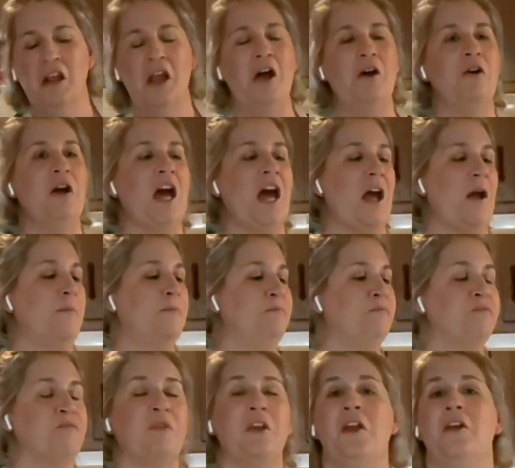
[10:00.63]
Okay,
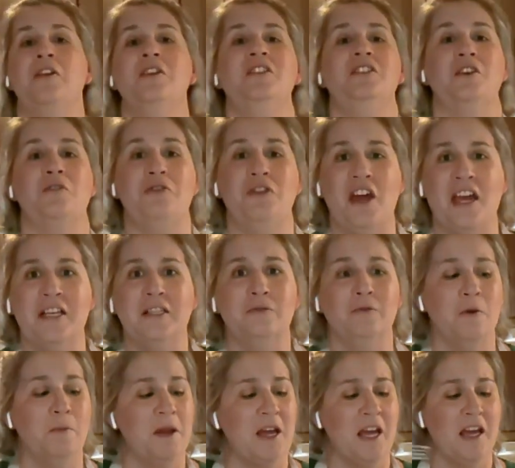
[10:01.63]
so thanks
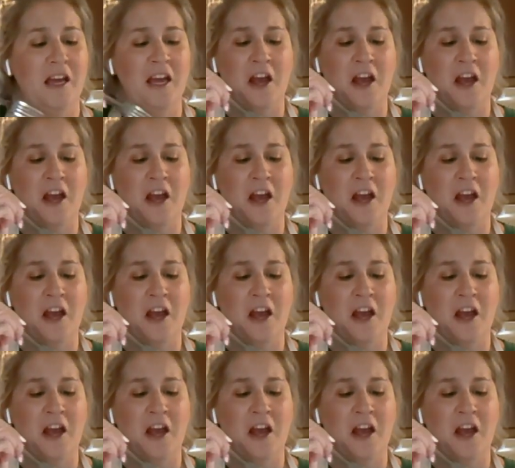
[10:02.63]
for being